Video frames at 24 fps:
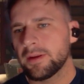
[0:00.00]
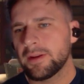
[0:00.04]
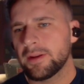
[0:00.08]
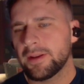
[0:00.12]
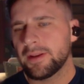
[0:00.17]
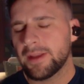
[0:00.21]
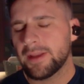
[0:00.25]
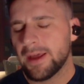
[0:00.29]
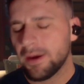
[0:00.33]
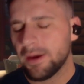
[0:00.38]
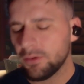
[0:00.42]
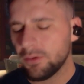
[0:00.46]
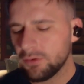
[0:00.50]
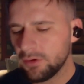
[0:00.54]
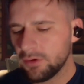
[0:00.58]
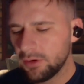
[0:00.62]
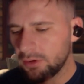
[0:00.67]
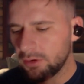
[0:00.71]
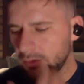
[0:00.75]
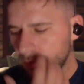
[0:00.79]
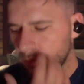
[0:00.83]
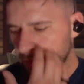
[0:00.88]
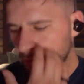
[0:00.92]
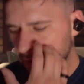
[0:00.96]
How do
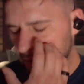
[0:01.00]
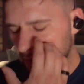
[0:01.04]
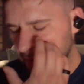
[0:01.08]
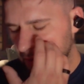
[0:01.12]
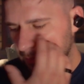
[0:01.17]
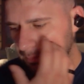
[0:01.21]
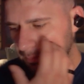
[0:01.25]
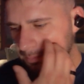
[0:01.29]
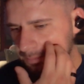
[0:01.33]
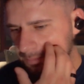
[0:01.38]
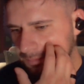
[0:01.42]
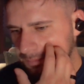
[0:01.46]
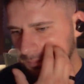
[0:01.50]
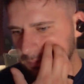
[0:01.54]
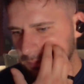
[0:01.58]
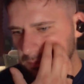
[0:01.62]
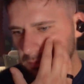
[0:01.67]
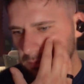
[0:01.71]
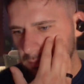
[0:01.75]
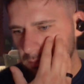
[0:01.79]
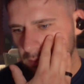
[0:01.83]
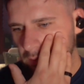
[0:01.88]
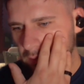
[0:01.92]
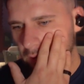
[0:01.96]
you
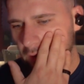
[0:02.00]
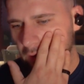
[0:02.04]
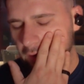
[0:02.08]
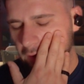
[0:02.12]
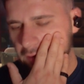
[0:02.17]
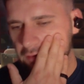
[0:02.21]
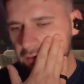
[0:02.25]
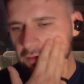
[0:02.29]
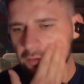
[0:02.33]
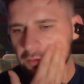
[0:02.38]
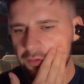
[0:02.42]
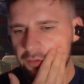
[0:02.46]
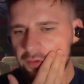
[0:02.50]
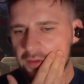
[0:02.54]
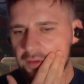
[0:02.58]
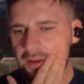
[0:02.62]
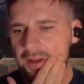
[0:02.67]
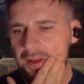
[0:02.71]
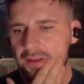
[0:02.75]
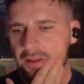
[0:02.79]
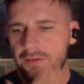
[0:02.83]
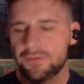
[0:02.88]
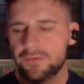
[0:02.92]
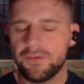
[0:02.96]
like, because
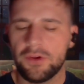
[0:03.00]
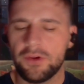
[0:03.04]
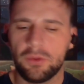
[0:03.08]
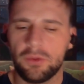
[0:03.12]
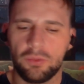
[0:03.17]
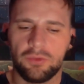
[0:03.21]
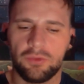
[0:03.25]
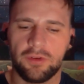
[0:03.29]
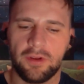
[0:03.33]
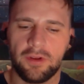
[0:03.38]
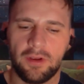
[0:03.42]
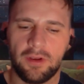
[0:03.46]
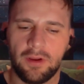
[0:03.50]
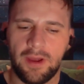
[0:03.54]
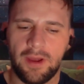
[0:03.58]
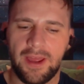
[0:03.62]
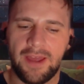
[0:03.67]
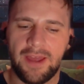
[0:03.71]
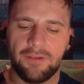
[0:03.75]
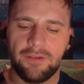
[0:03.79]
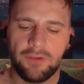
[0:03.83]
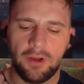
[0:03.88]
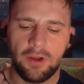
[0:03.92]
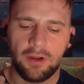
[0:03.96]
obviously the fields are like
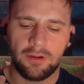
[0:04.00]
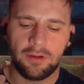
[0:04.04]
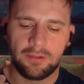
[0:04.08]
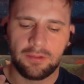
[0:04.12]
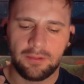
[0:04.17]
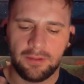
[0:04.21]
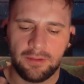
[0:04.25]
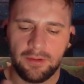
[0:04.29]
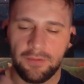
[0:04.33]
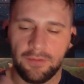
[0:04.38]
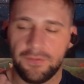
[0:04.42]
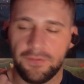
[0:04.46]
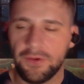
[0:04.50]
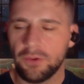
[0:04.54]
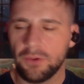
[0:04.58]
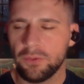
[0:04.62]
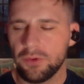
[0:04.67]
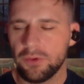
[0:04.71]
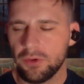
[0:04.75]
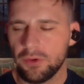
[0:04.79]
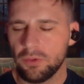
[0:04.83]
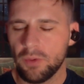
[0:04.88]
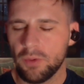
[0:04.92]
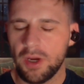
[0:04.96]
ever, the field
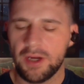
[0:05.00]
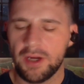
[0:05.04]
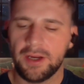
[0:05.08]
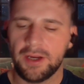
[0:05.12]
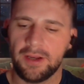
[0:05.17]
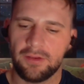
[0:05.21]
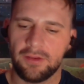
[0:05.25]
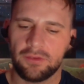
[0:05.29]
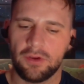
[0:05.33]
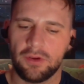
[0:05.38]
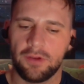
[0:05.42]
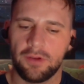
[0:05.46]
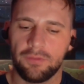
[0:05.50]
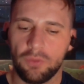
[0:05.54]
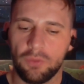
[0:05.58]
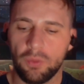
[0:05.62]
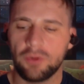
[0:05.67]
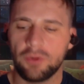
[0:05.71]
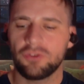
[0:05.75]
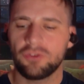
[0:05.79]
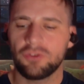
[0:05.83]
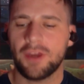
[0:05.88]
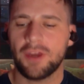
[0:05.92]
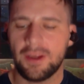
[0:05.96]
that you're working in is kind of
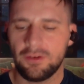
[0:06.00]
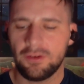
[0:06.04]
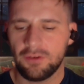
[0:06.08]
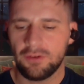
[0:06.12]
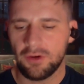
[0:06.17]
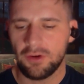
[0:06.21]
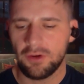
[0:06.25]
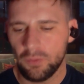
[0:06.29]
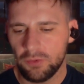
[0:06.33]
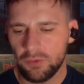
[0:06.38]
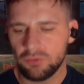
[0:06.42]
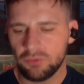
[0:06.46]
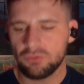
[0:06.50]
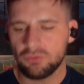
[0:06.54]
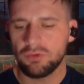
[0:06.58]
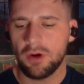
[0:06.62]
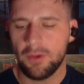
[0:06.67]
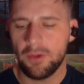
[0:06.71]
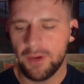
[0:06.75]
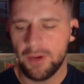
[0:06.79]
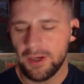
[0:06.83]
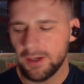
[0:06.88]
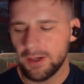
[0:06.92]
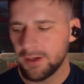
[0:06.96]
always changing, always
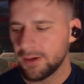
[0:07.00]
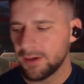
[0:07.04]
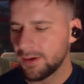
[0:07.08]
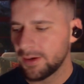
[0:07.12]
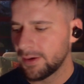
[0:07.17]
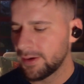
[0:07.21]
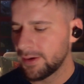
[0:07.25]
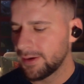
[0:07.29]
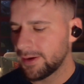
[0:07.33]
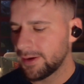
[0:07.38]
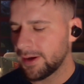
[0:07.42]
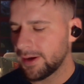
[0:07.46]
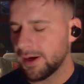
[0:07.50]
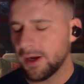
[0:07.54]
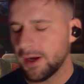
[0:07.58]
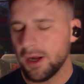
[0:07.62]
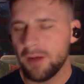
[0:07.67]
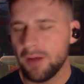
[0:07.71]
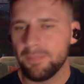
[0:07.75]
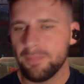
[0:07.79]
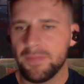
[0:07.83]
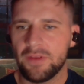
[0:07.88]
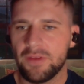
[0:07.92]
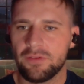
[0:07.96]
growing.
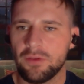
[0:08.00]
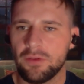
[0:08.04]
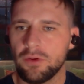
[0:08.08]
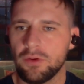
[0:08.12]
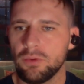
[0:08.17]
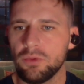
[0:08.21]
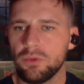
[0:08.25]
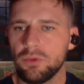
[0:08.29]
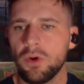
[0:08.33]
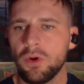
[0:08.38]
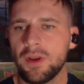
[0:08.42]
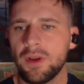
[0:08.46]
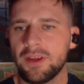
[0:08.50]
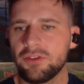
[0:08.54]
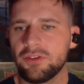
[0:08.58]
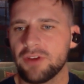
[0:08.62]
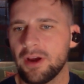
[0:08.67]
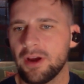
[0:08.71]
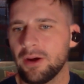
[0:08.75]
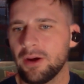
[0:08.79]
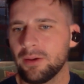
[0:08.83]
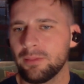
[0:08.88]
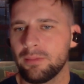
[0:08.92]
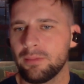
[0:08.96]
There's new knowledge
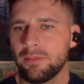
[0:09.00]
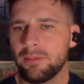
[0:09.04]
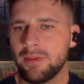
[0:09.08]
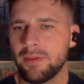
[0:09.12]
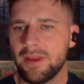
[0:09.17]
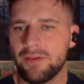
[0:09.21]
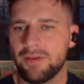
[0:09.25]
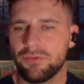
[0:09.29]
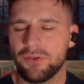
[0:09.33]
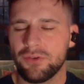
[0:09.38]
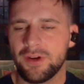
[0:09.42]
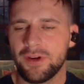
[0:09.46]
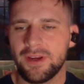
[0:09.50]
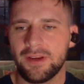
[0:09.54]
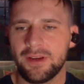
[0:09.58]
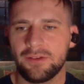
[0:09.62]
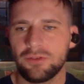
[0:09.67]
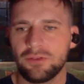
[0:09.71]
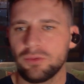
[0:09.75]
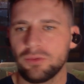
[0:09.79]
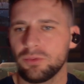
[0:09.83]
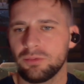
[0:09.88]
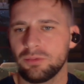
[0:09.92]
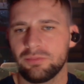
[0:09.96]
out every
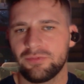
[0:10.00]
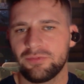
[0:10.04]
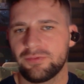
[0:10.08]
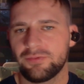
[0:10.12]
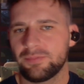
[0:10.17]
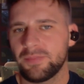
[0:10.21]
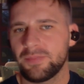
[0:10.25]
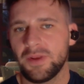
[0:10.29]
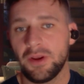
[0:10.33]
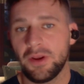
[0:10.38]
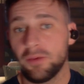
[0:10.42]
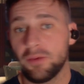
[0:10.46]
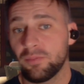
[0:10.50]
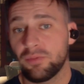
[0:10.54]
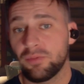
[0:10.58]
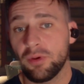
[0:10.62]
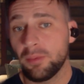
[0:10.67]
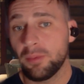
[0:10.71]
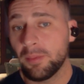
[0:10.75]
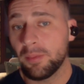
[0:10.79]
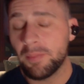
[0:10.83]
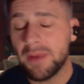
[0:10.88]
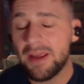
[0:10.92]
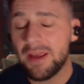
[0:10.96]
sort of,
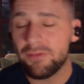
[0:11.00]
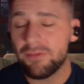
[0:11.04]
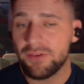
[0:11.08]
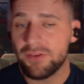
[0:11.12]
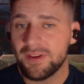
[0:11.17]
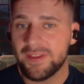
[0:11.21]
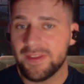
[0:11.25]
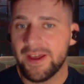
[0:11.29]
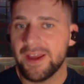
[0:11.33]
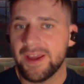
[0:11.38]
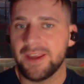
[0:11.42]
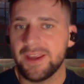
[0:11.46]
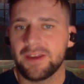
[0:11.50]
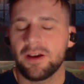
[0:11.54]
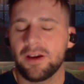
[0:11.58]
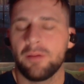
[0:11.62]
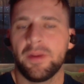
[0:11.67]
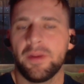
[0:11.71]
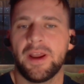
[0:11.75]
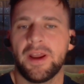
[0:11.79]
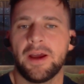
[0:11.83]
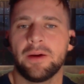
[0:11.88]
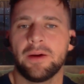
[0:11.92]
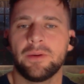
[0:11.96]
probably every day
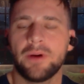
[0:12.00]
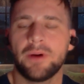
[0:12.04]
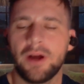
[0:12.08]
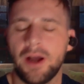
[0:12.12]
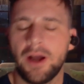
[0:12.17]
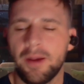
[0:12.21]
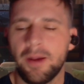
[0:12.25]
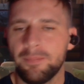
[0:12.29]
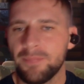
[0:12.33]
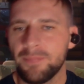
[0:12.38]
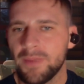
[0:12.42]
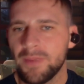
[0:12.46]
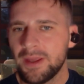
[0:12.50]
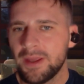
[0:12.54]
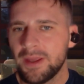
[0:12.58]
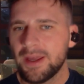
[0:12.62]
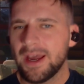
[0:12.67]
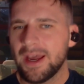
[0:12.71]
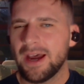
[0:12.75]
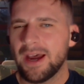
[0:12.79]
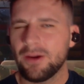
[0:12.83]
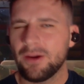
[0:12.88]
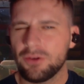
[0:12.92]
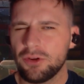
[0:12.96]
coming out.
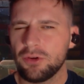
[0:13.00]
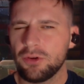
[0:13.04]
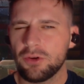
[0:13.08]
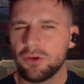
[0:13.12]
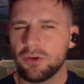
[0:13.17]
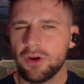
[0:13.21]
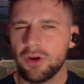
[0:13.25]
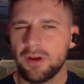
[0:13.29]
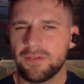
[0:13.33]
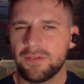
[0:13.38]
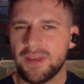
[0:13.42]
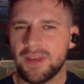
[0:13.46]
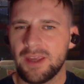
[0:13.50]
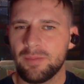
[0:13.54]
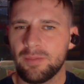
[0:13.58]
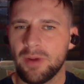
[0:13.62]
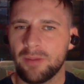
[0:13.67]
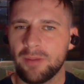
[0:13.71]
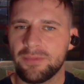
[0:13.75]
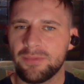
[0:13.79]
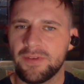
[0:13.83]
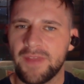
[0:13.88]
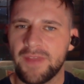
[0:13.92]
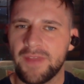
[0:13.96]
How do you kind of keep
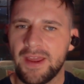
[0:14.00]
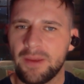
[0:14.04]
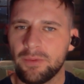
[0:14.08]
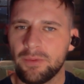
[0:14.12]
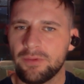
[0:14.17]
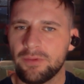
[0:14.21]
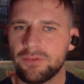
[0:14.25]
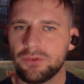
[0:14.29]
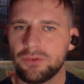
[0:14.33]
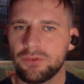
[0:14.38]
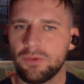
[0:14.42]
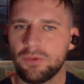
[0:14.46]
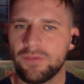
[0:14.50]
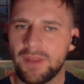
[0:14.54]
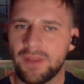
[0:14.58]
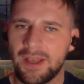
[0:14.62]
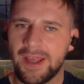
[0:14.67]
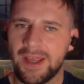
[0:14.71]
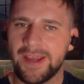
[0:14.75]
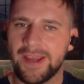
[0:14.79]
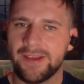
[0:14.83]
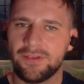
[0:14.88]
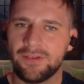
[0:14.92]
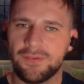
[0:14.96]
up to date with sort of the
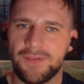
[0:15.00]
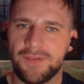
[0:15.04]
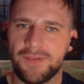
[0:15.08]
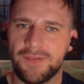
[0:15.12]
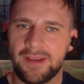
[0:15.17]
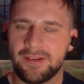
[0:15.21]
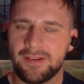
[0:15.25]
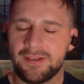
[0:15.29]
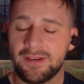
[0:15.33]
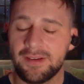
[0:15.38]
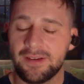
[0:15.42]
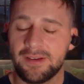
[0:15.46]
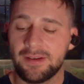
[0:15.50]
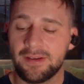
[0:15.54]
latest things and